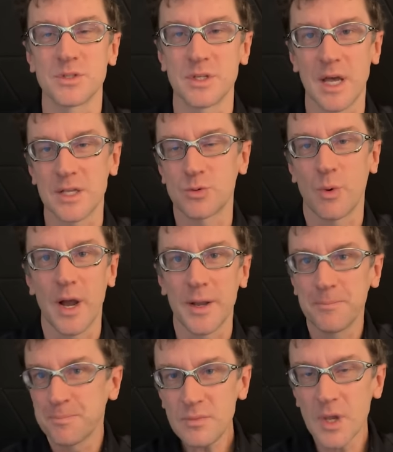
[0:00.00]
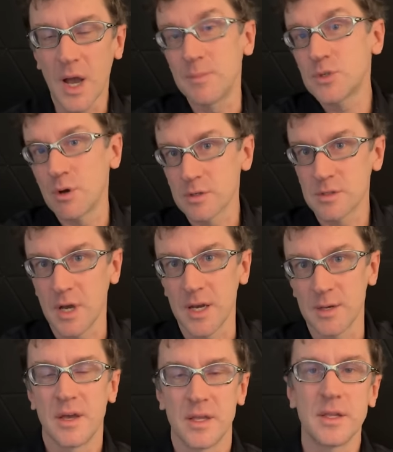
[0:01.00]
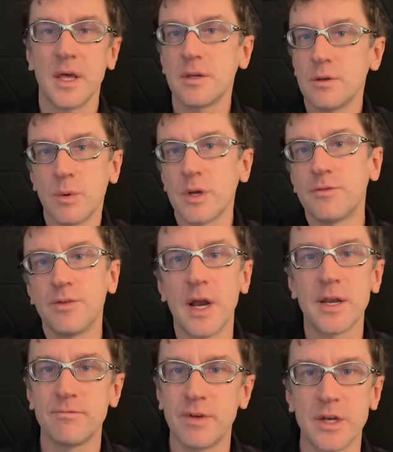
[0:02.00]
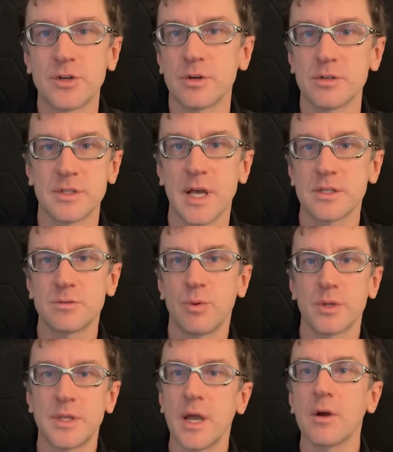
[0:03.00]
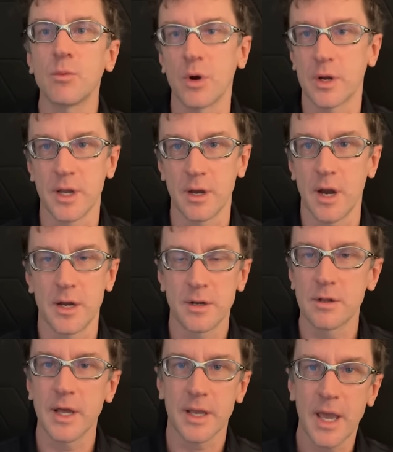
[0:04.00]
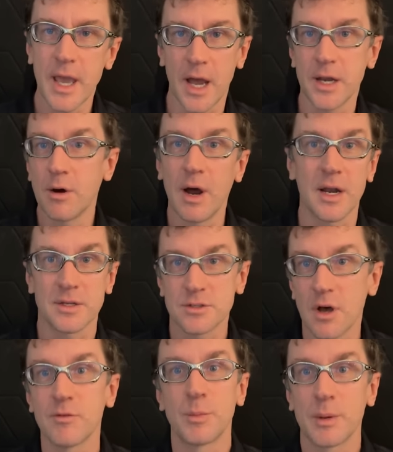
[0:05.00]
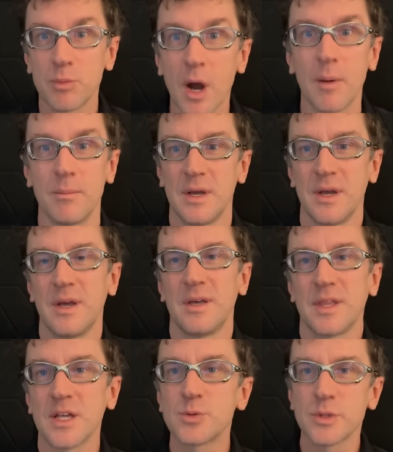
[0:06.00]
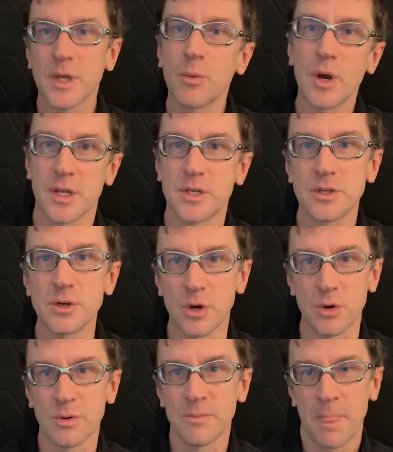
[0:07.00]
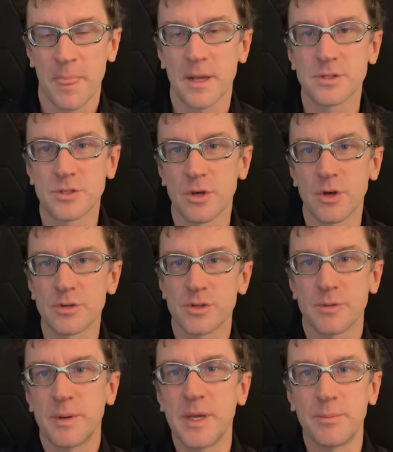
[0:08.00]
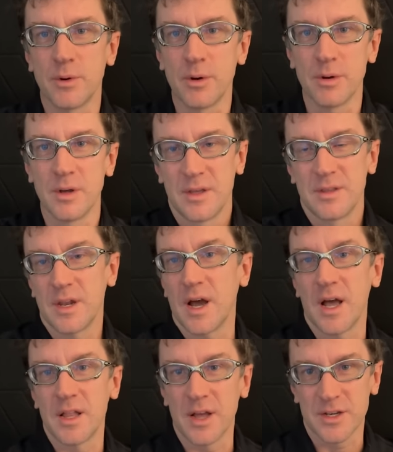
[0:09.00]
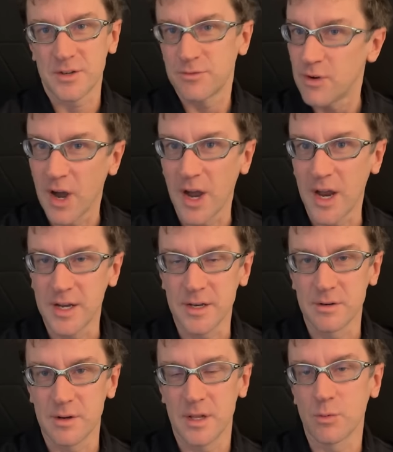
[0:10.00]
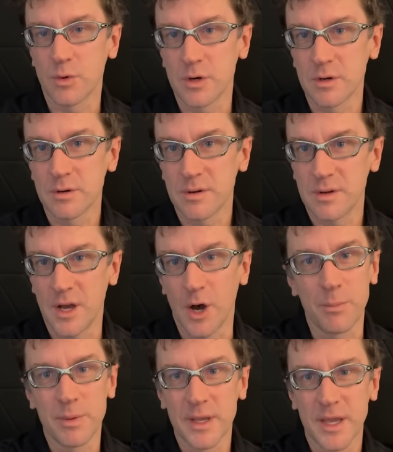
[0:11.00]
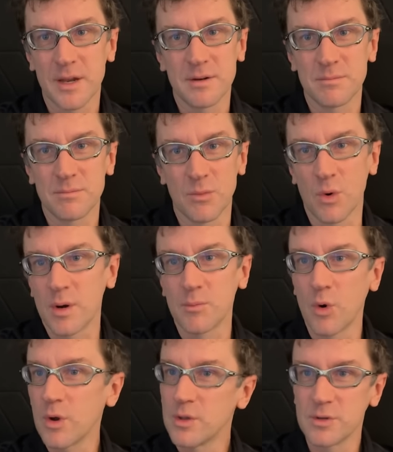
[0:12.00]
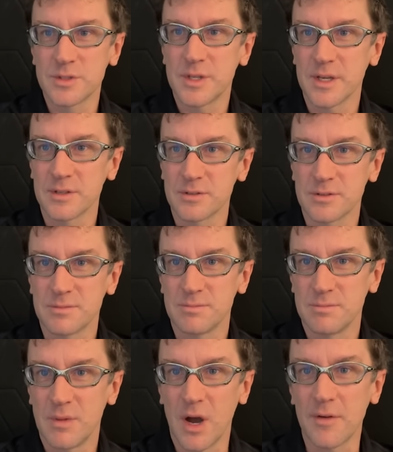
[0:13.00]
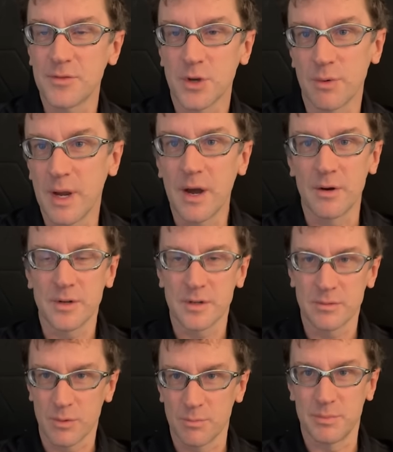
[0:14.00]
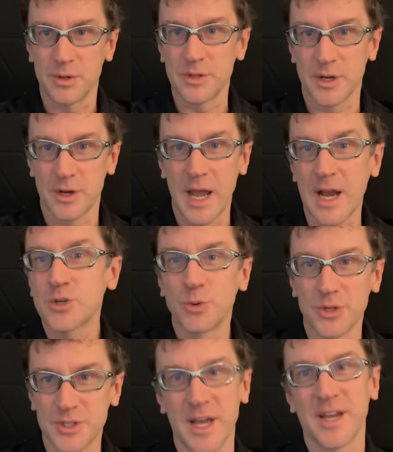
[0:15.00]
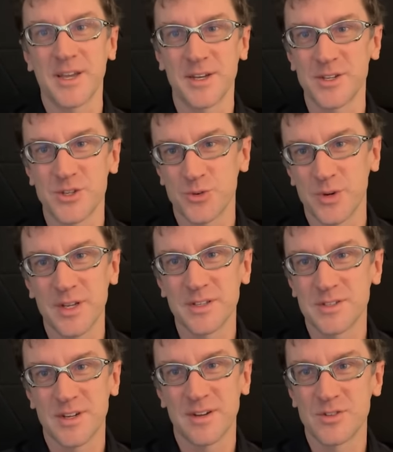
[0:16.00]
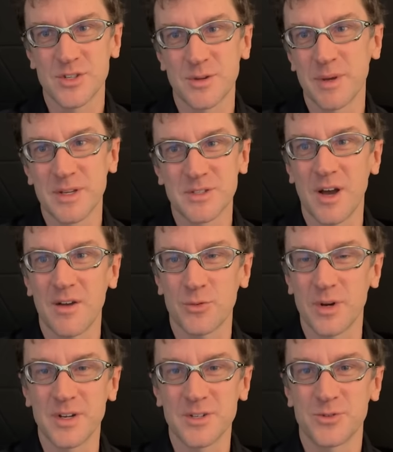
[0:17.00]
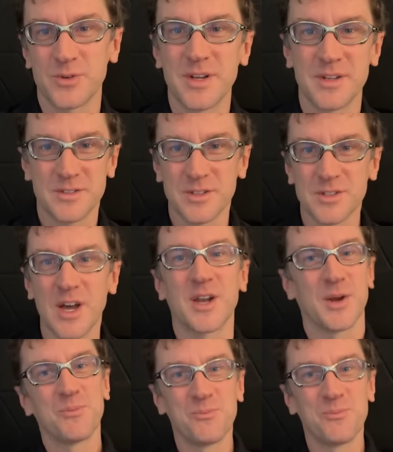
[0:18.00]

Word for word: And that's why I'm so excited. And, and when you find inventors, that's what they're working on. They're like, hey, I know how to solve a big problem. That's what they want to do. And so those are the people that I like to find, and, and we're helping get more and more of those things off the ground, and we're building an actual tech industry instead of just a big software industry. It's exciting.